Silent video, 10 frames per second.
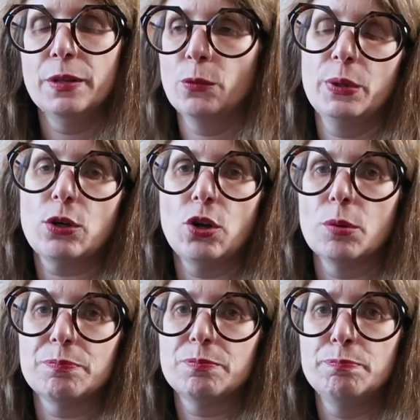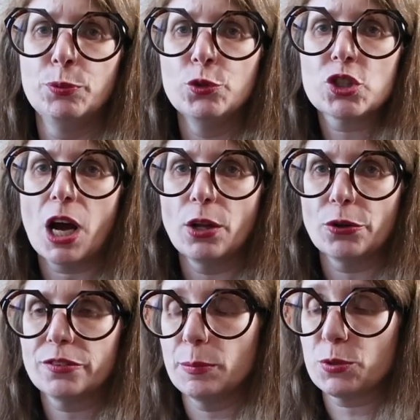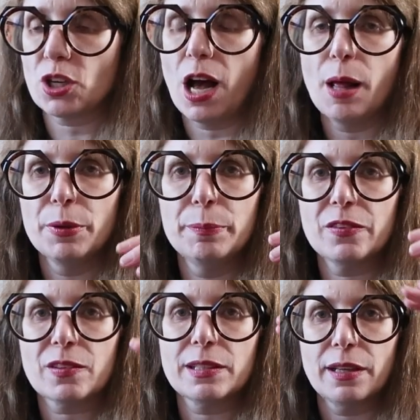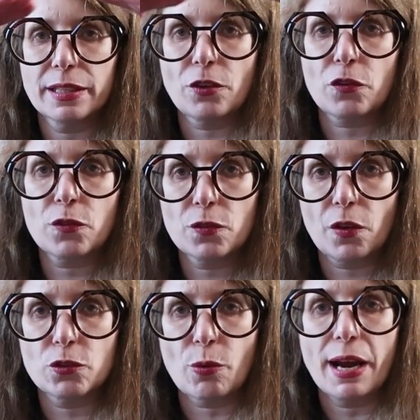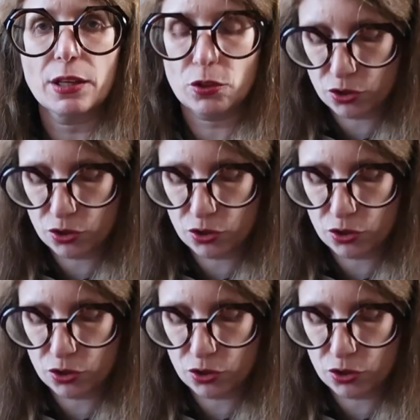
we call them punt shawl or tip shawl, but basically like the triangle